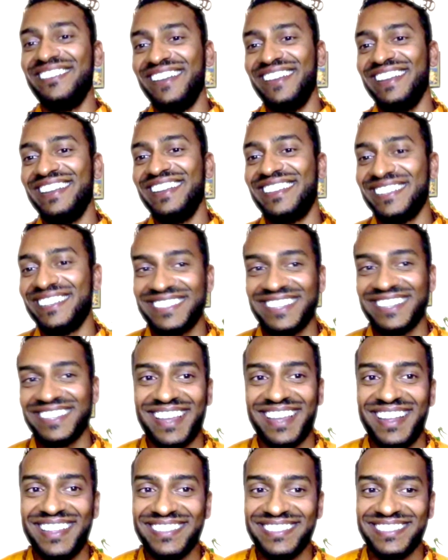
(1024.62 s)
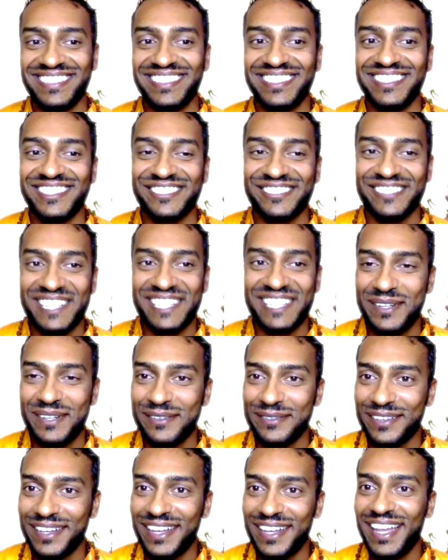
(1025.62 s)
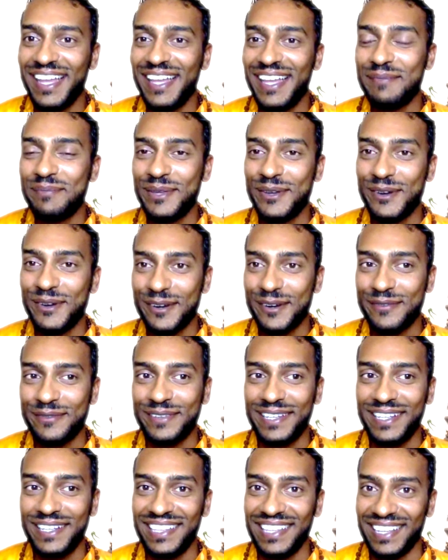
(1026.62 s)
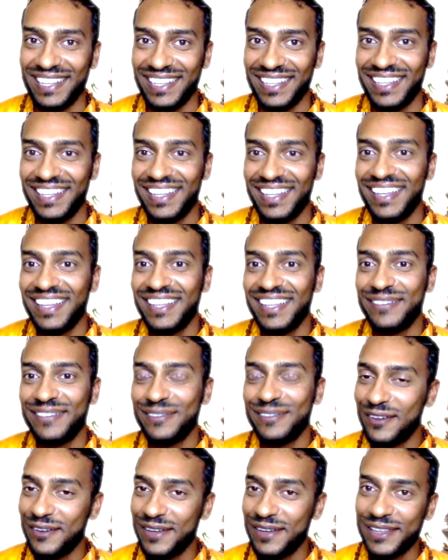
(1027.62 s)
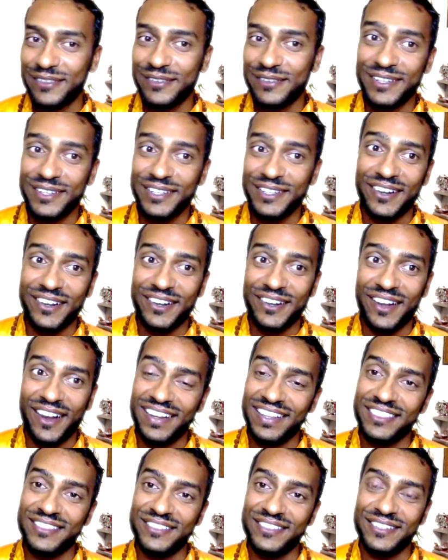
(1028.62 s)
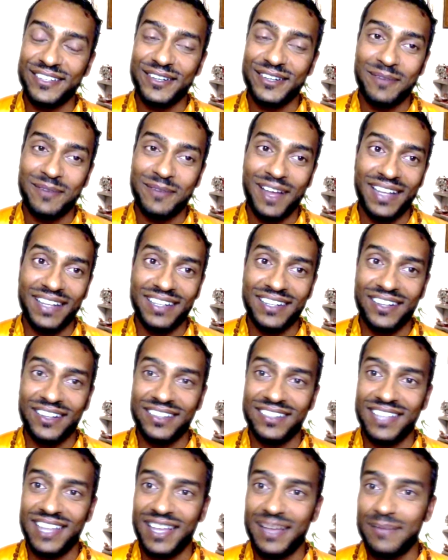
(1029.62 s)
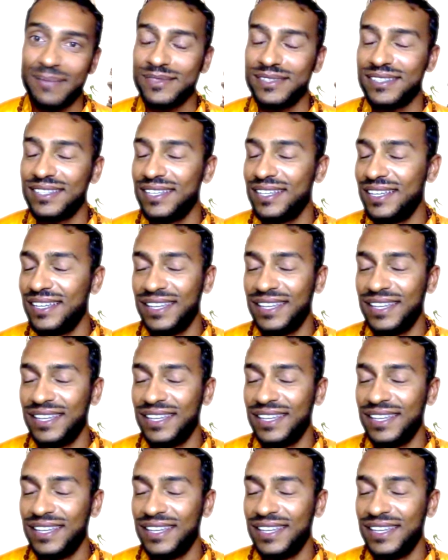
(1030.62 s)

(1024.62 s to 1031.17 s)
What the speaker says: When there's a constant stream of pure feeling flowing through your heart and through your mind at all times,